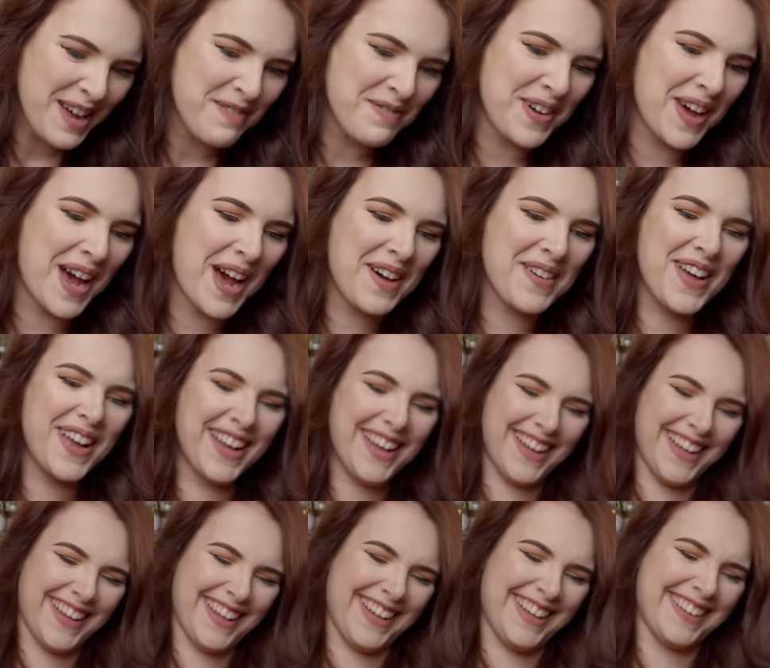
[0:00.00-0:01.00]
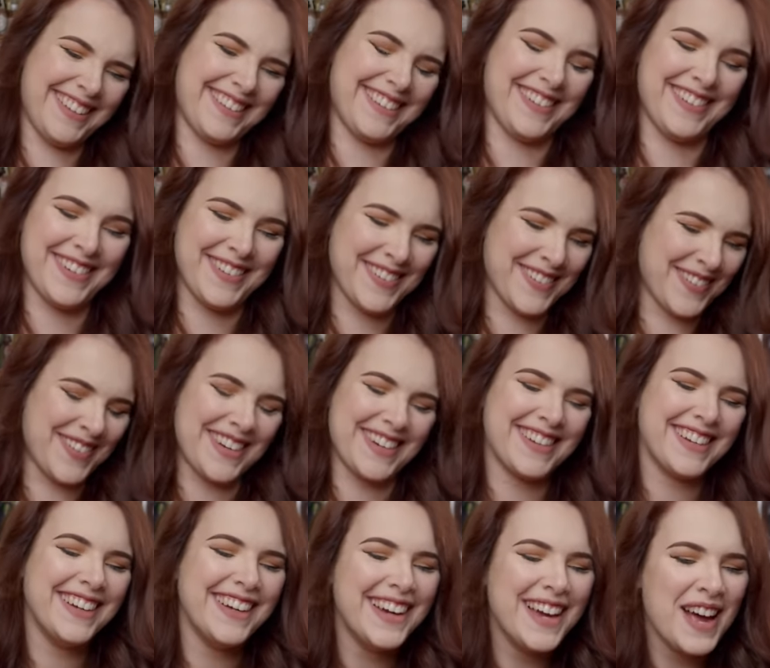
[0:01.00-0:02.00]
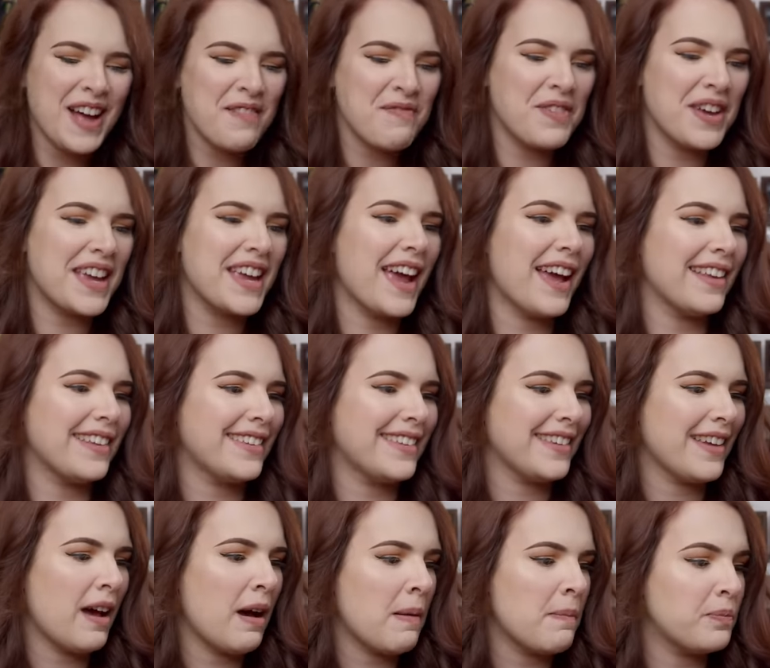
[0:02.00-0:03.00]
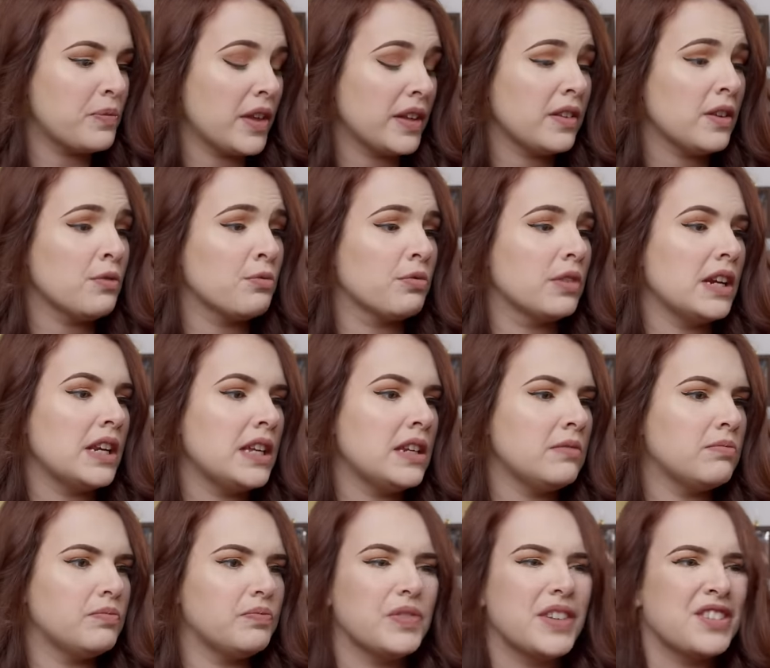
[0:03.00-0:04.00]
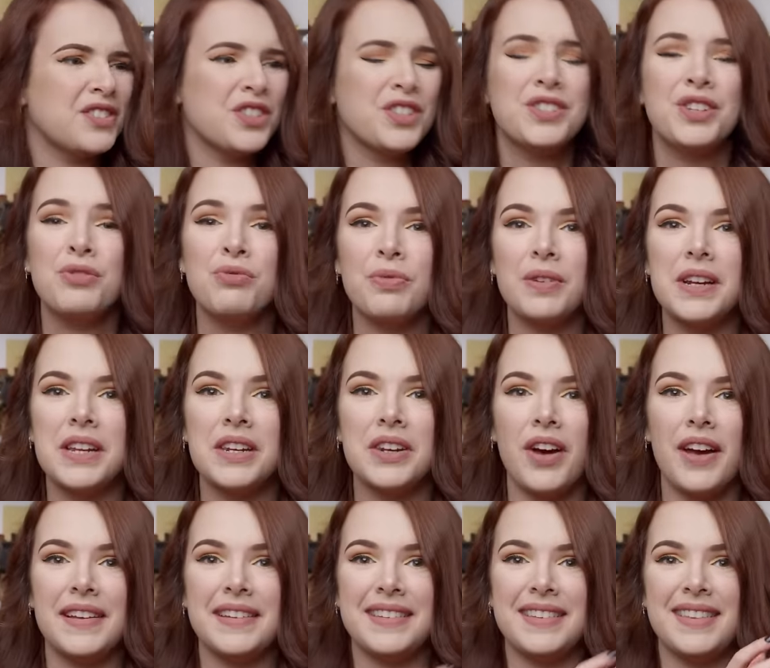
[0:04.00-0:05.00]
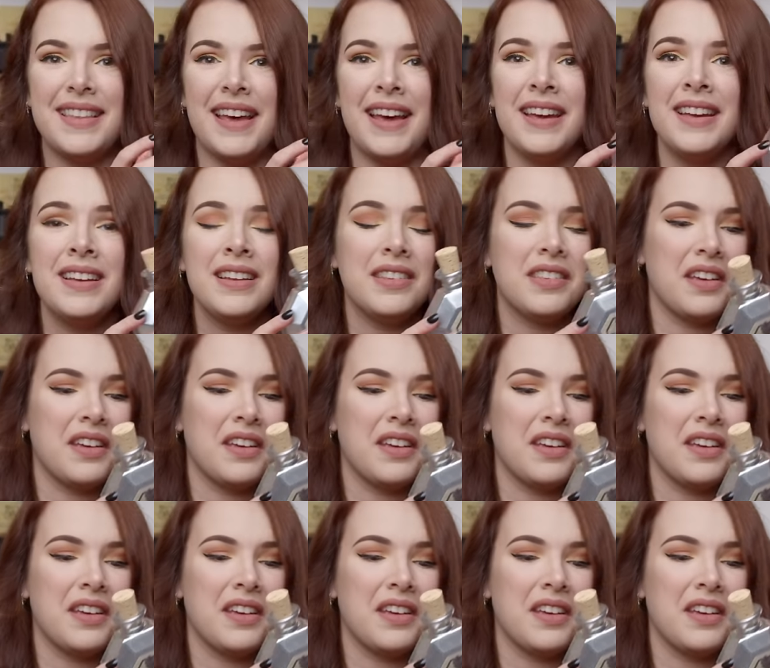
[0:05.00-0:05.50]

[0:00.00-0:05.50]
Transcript: But, sorry, that was weird. But yes, that's a really, it's just a really nice thing.